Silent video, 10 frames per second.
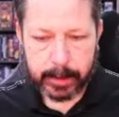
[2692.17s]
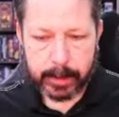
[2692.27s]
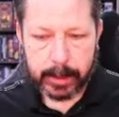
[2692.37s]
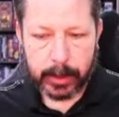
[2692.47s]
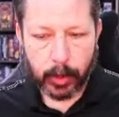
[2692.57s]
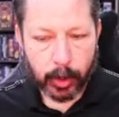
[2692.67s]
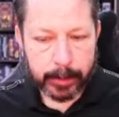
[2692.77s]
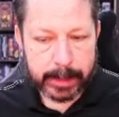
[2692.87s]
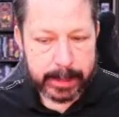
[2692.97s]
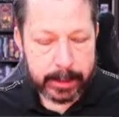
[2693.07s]

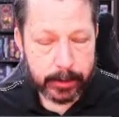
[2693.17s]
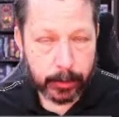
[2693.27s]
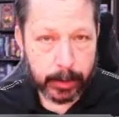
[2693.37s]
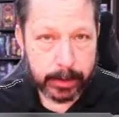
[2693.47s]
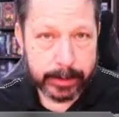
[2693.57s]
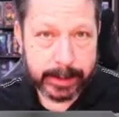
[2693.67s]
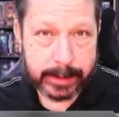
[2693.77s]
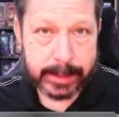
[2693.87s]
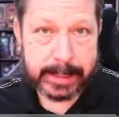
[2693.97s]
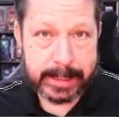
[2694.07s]
Normally your wall
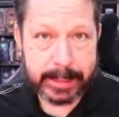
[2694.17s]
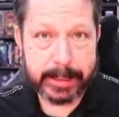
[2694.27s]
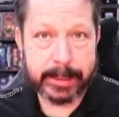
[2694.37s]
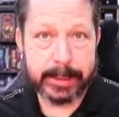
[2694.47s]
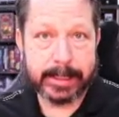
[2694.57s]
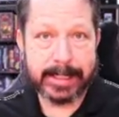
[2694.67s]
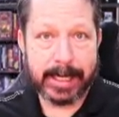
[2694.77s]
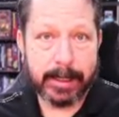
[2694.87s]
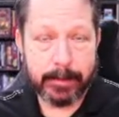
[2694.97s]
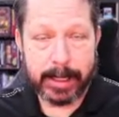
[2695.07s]
thickness is the
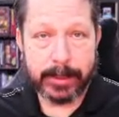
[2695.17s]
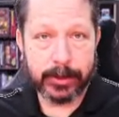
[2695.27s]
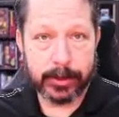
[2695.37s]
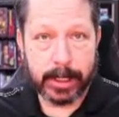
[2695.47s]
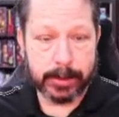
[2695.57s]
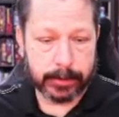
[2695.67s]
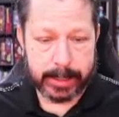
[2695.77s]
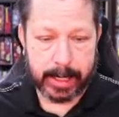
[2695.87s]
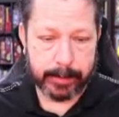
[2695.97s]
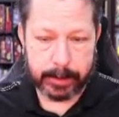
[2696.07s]
same as your nozzle diameter.